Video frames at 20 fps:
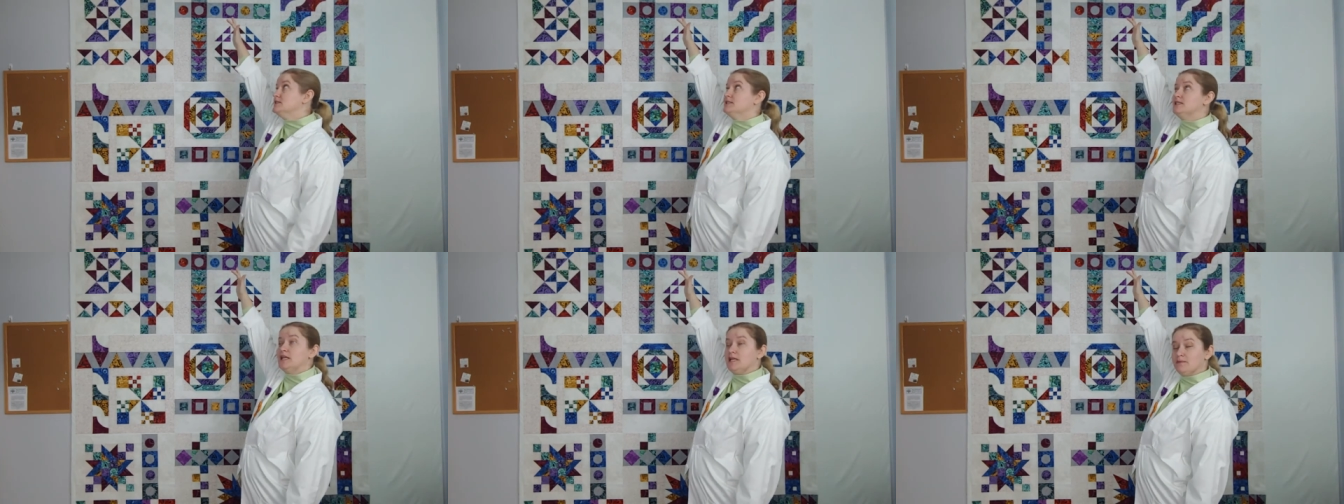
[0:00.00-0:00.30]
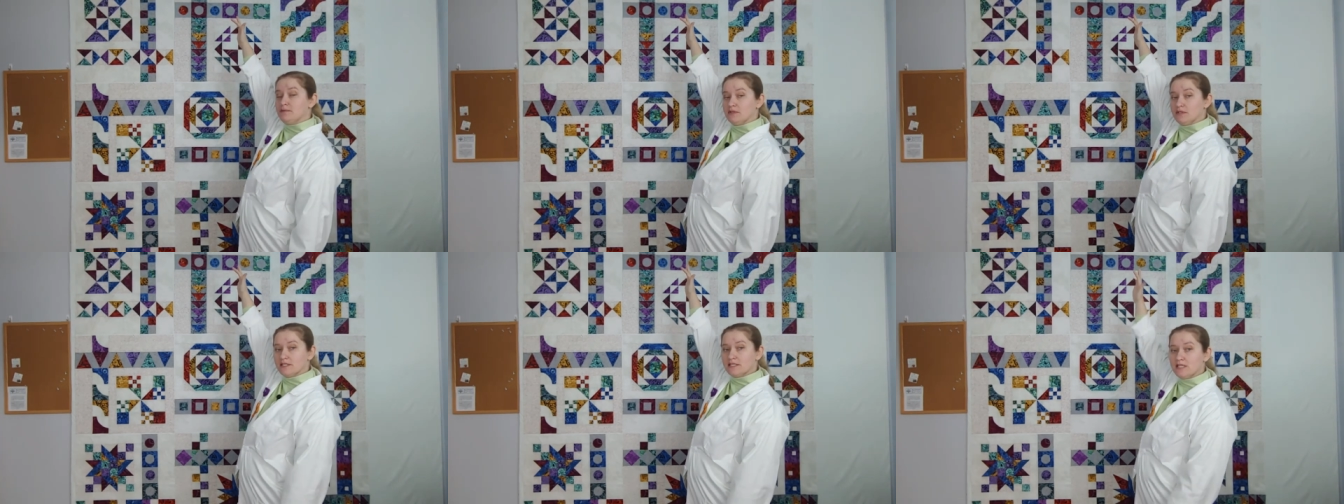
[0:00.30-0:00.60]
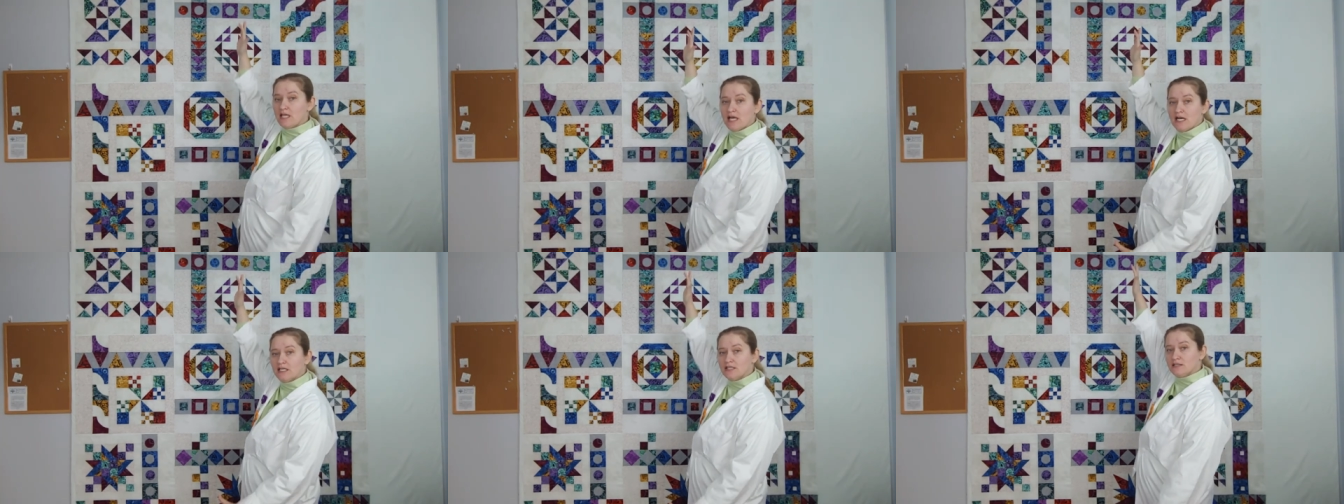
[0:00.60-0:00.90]
table is
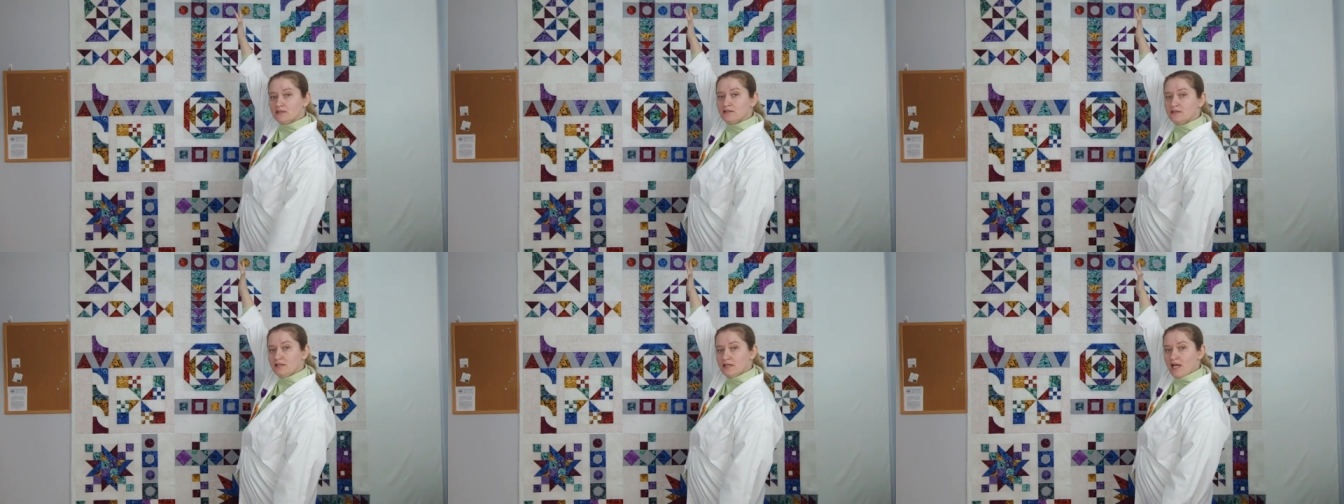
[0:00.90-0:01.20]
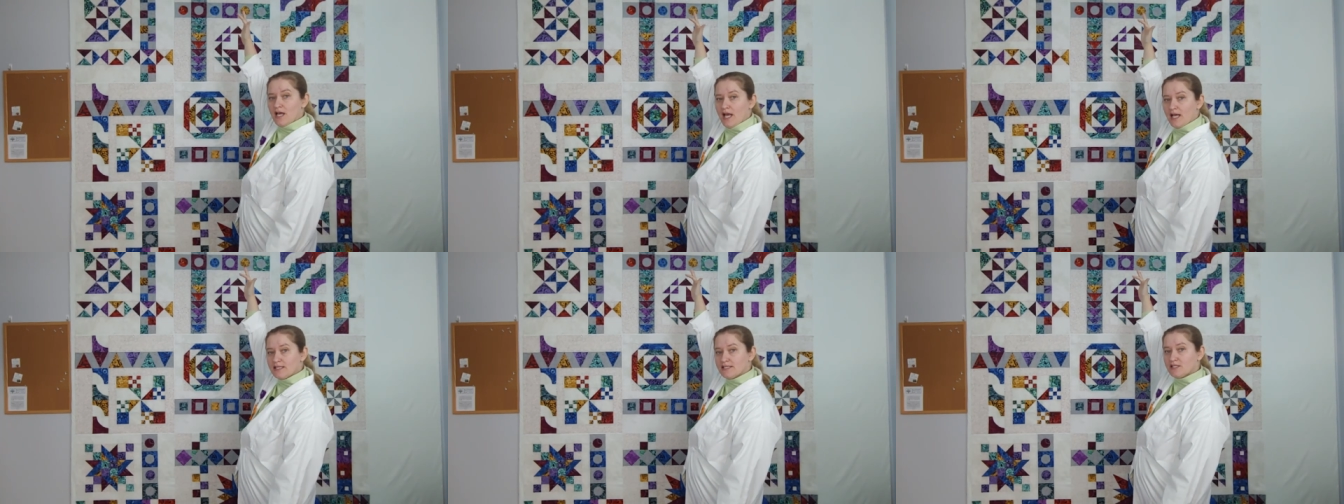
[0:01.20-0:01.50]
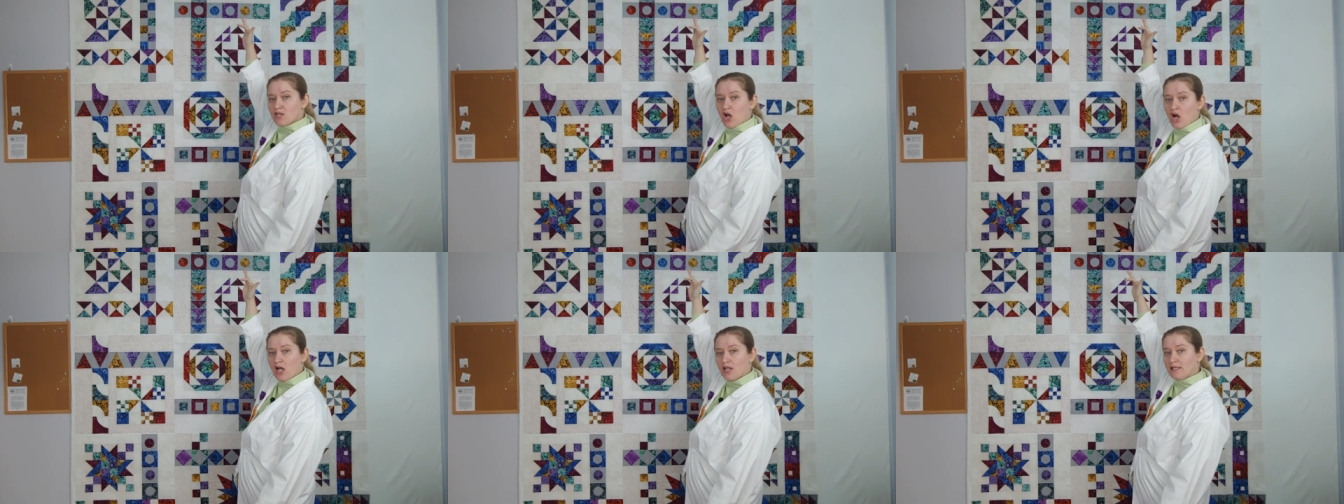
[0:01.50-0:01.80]
not as
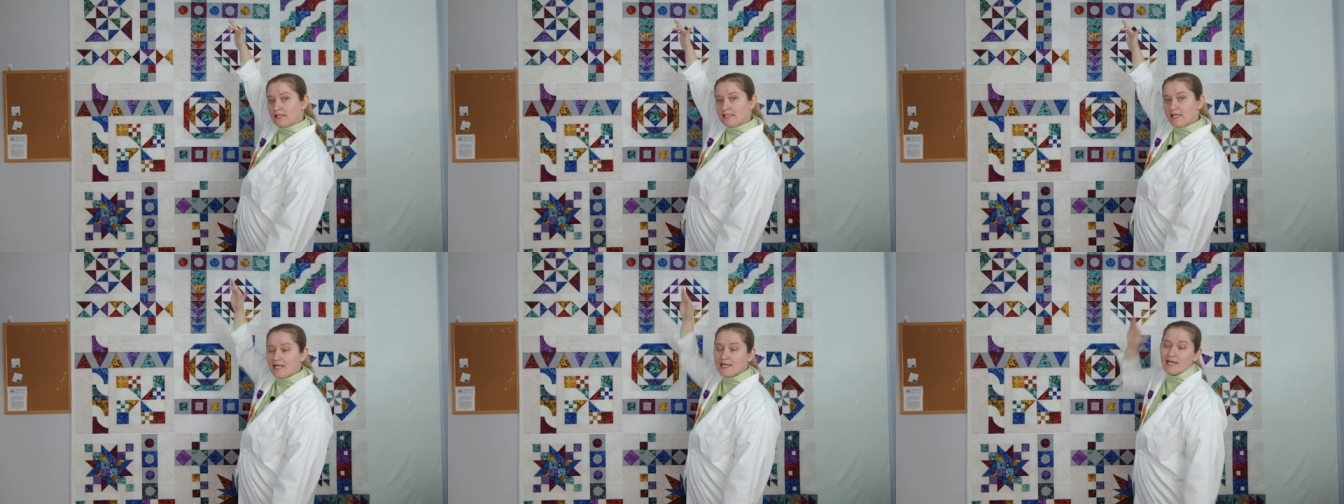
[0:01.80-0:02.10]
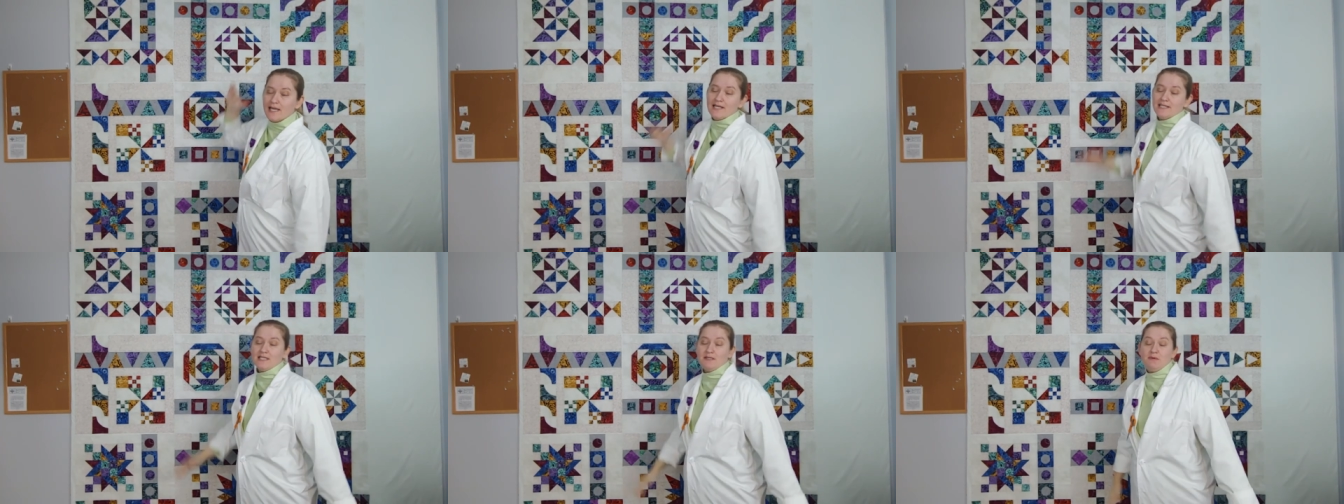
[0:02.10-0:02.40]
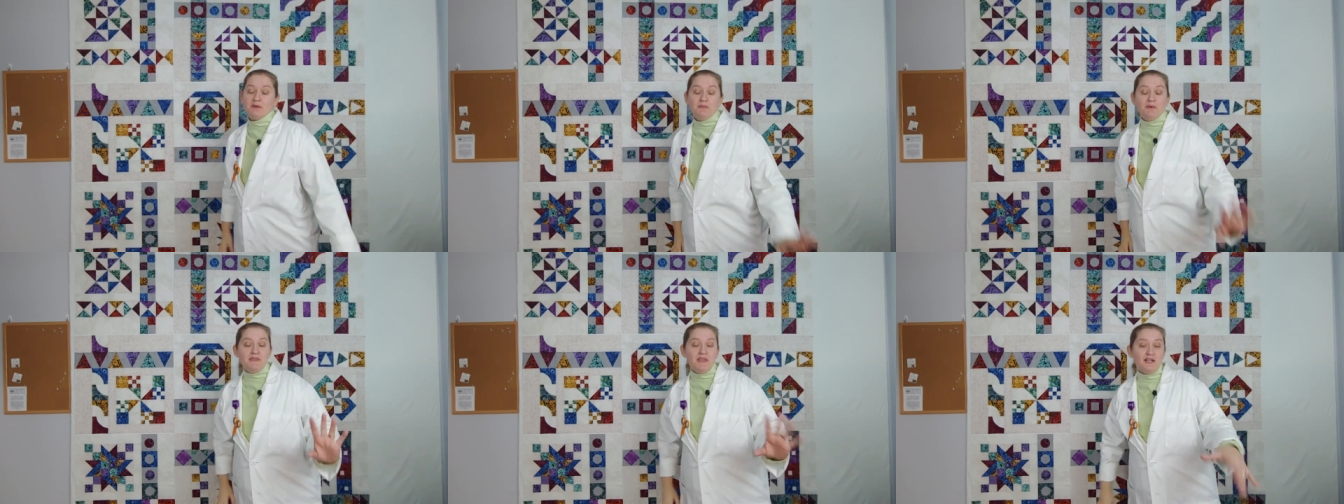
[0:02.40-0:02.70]
tall as I need it to
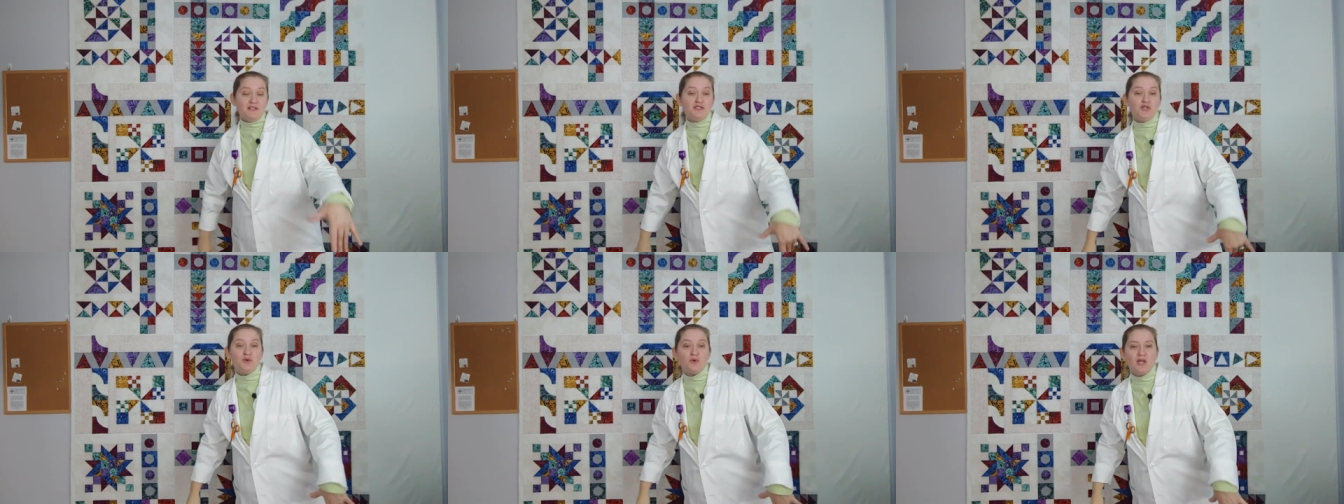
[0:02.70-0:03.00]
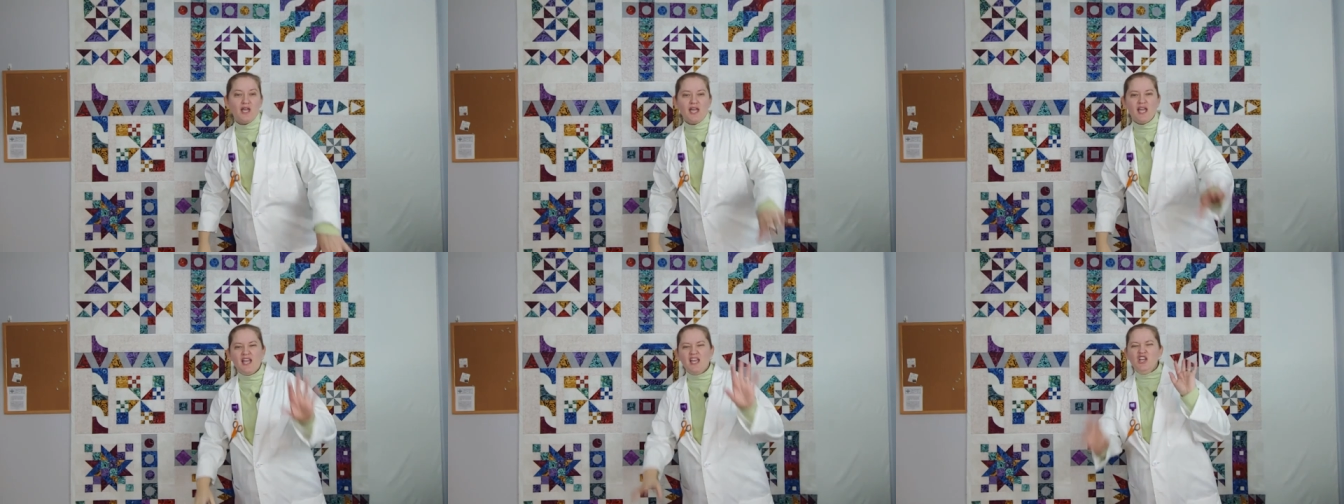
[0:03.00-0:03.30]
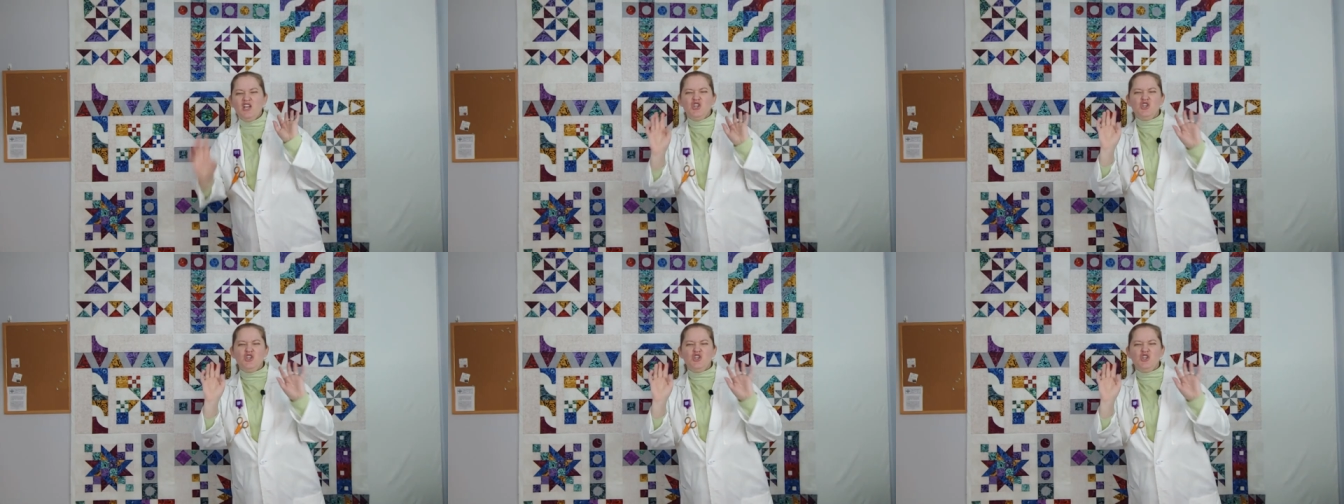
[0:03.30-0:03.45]
be, but that's okay.